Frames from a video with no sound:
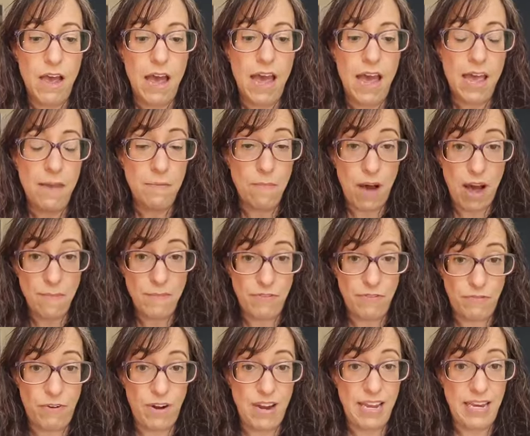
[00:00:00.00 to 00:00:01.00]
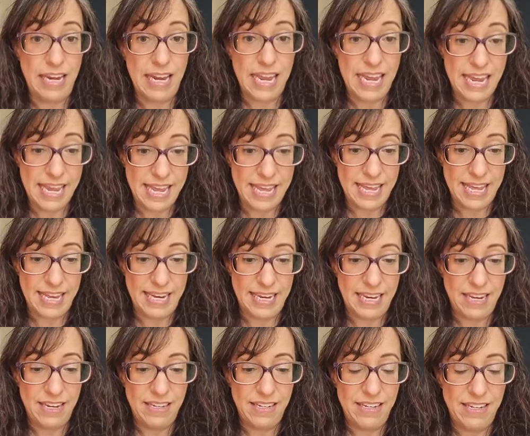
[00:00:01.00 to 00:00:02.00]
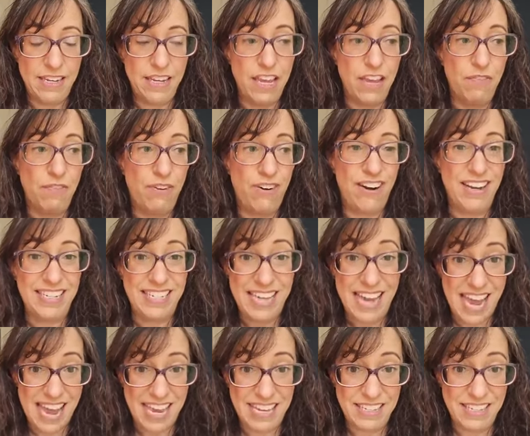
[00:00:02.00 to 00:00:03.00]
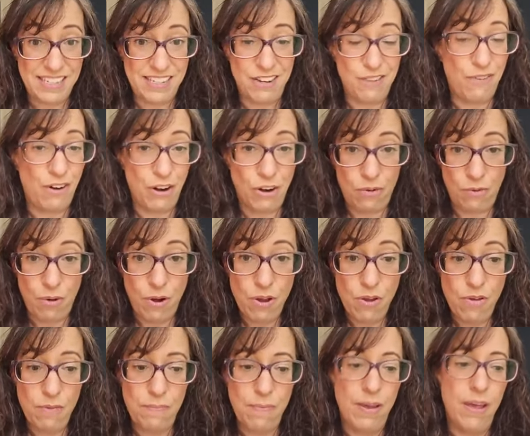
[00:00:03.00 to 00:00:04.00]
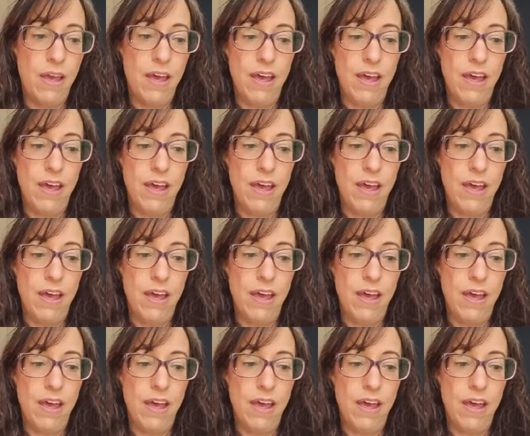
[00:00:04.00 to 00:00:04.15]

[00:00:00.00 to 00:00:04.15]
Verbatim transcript: a mama friend in to give her a taste of our group,